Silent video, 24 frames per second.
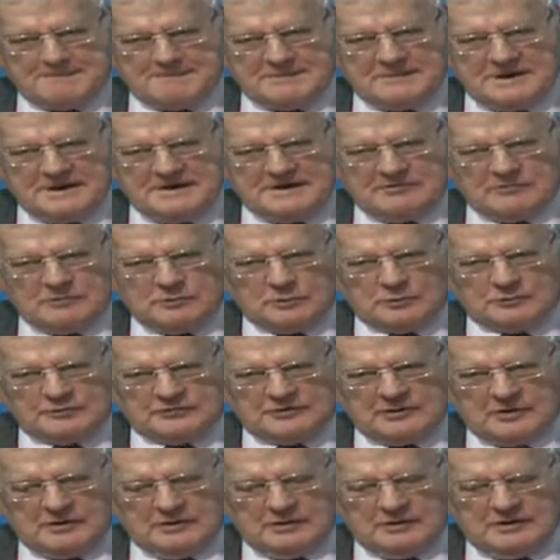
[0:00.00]
And there are
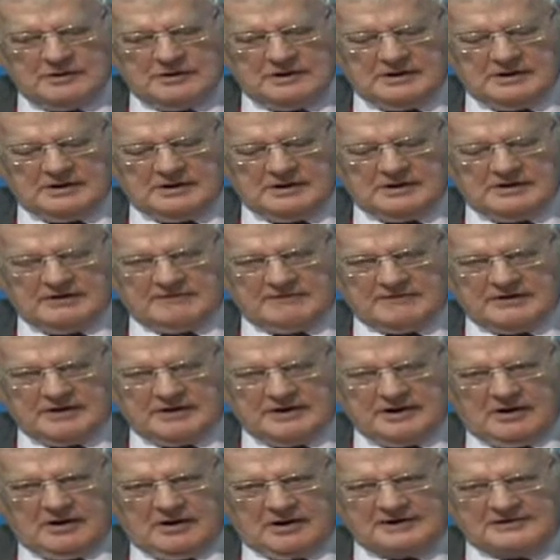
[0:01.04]
also very
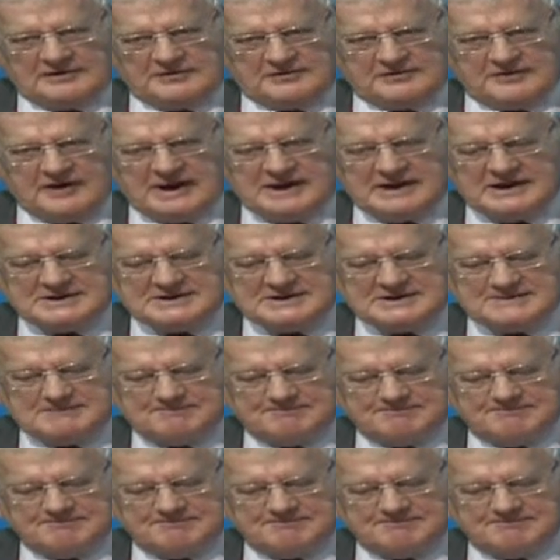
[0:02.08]
high stakes.